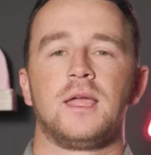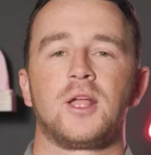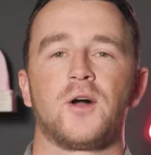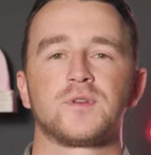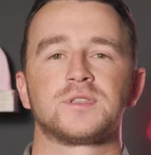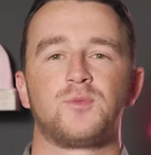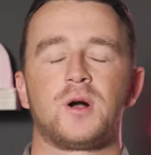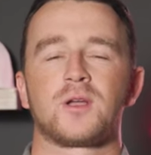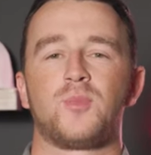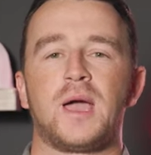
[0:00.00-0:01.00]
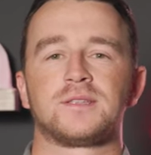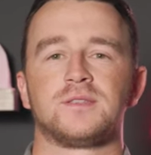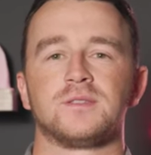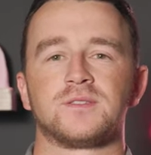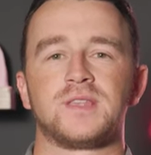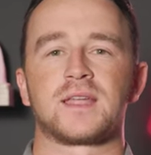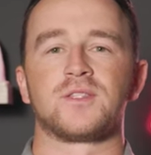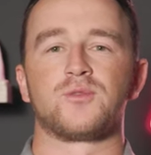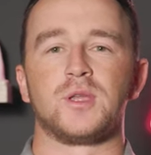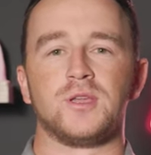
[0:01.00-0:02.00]
Hey golfers and welcome back to the
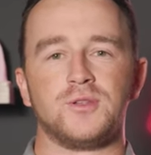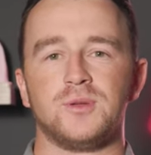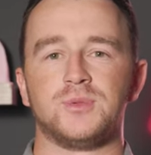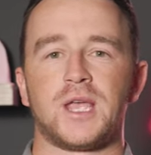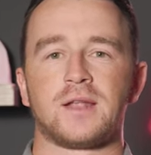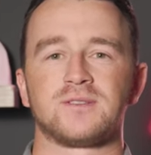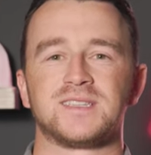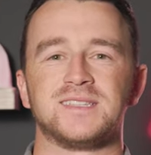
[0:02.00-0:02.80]
Second Swing YouTube channel.